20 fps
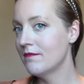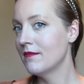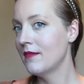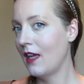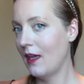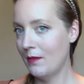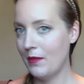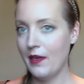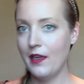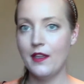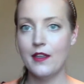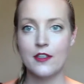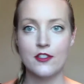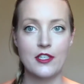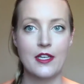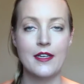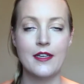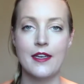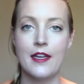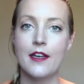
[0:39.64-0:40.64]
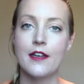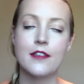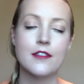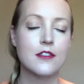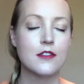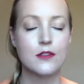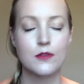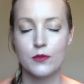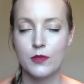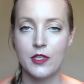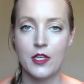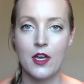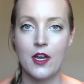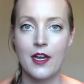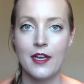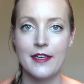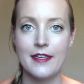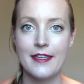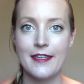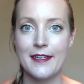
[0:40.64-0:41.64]
I probably look shiny now because it's really
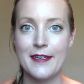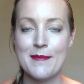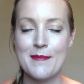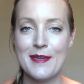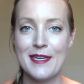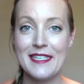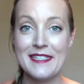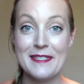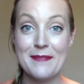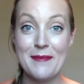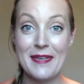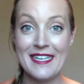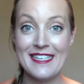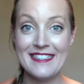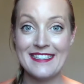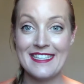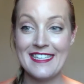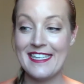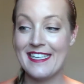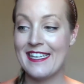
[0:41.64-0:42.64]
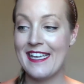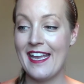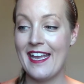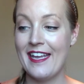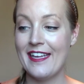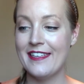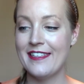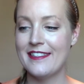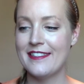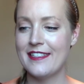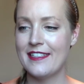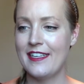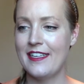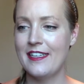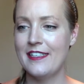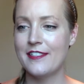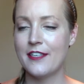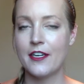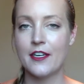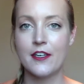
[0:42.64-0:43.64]
hot in here, but it's amazing and it's in
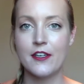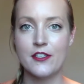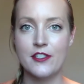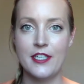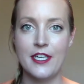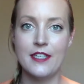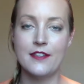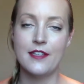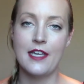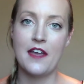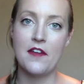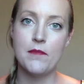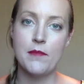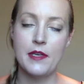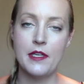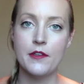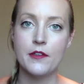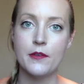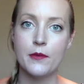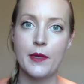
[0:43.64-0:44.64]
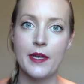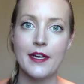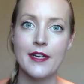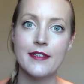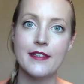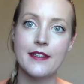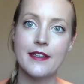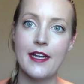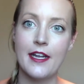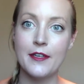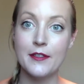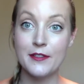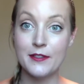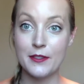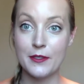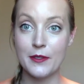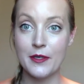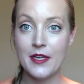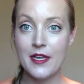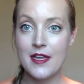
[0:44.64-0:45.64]
a darker shade so I haven't been able to wear it till now,
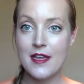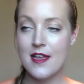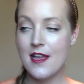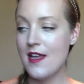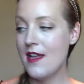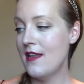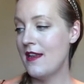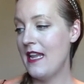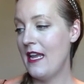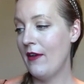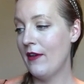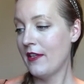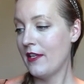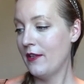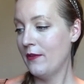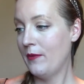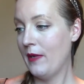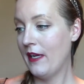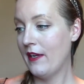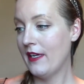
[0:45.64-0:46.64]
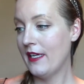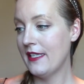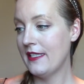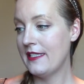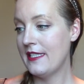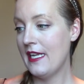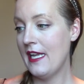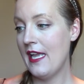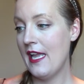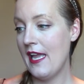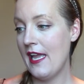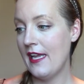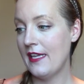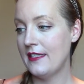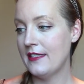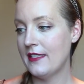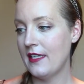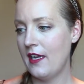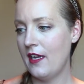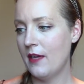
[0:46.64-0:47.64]
so now I can wear it
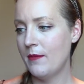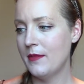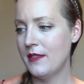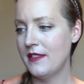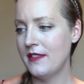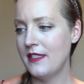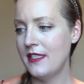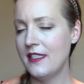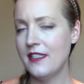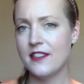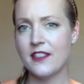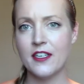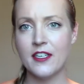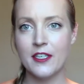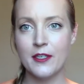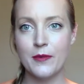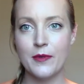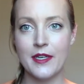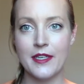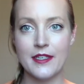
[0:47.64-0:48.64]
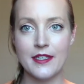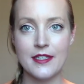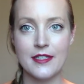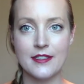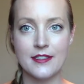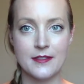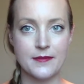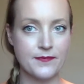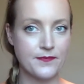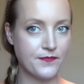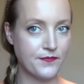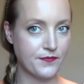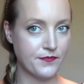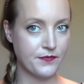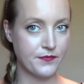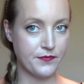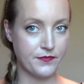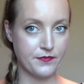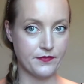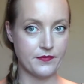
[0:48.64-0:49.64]
and I almost need a darker one because
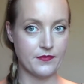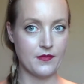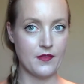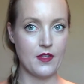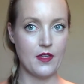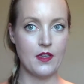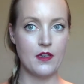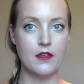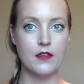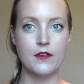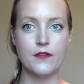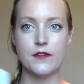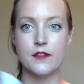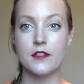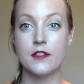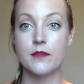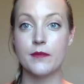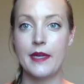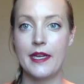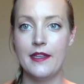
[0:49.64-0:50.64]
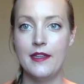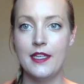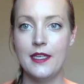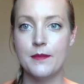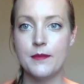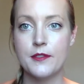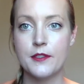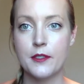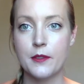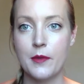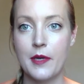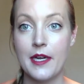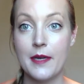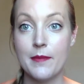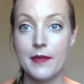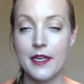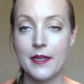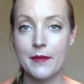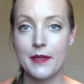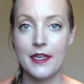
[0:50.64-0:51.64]
I don't know if it's the red lips or what,
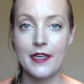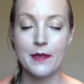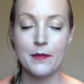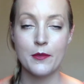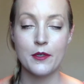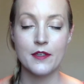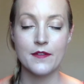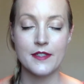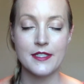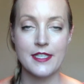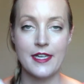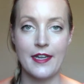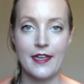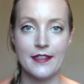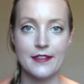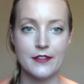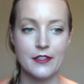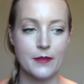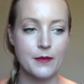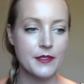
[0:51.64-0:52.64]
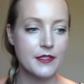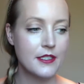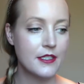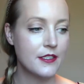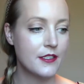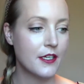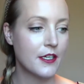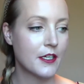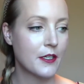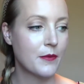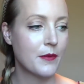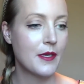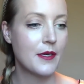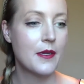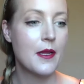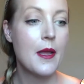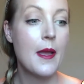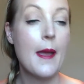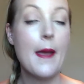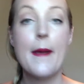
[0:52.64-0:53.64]
but I'm getting more of a tan, so I almost need a darker one.
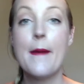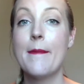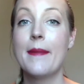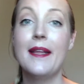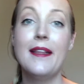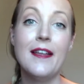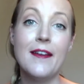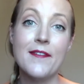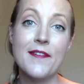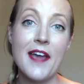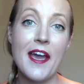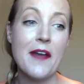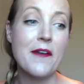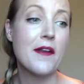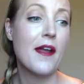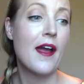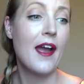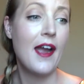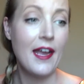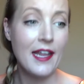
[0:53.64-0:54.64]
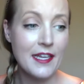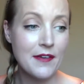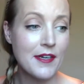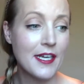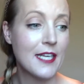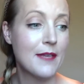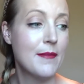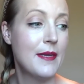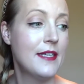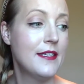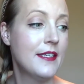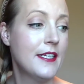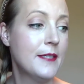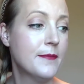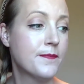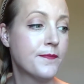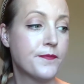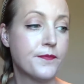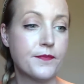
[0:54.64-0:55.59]
But I love that, highly recommend it.